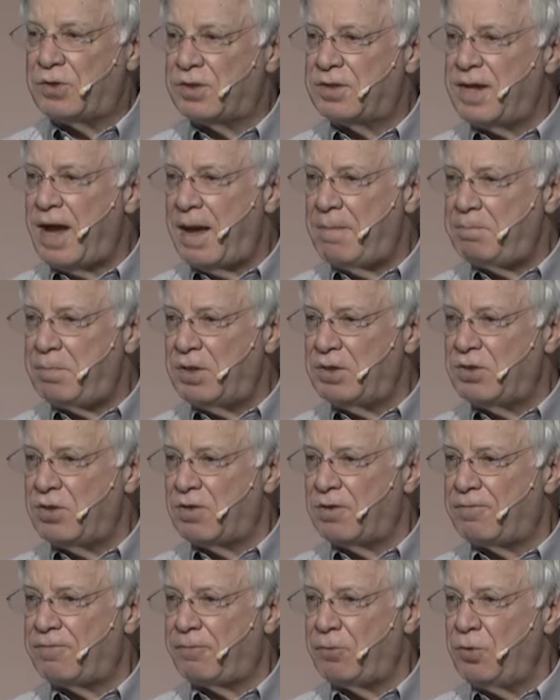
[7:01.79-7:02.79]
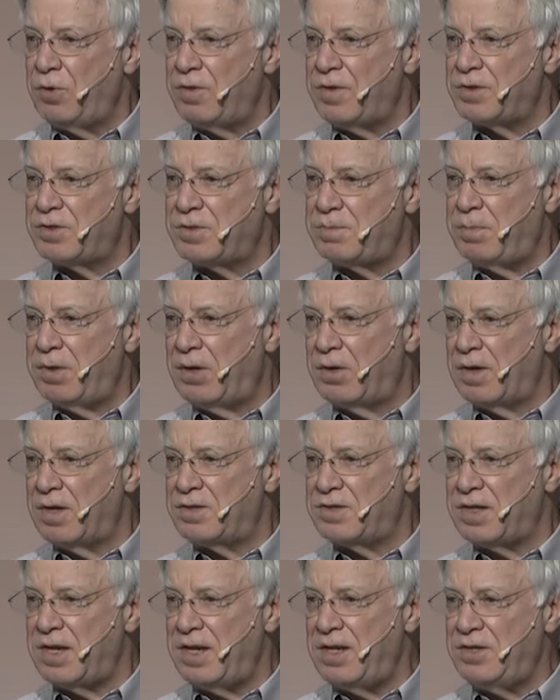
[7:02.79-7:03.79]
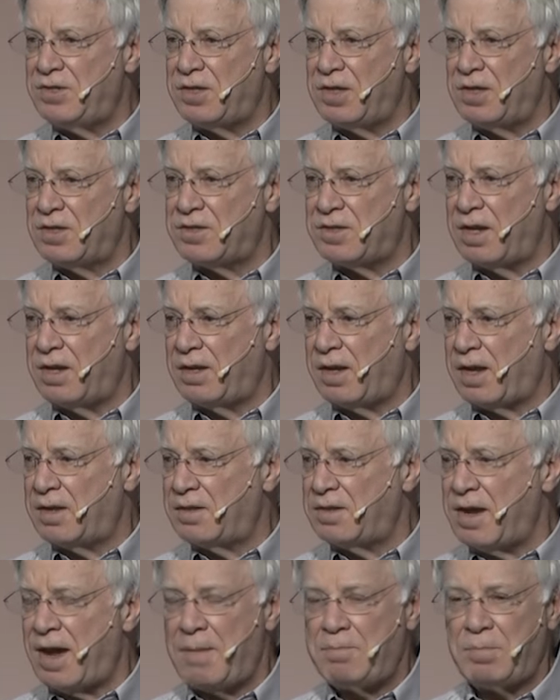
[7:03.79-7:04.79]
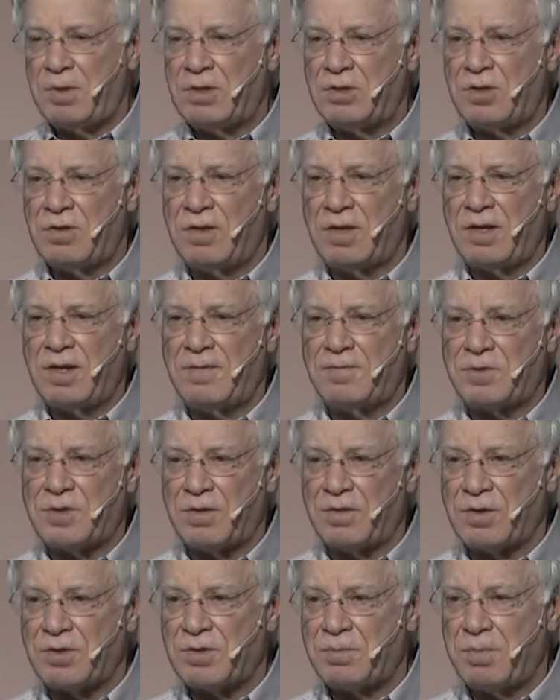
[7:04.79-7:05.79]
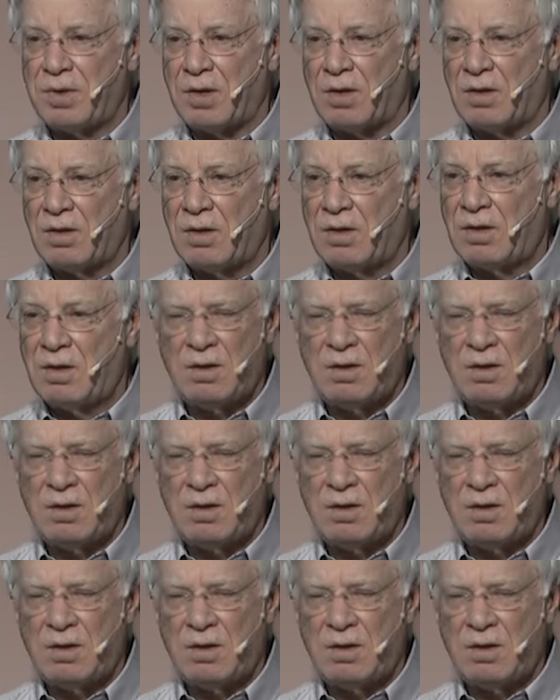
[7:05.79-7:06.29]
to tap into the fruit of the Spirit as easy as they can tap into the gifts of the Spirit.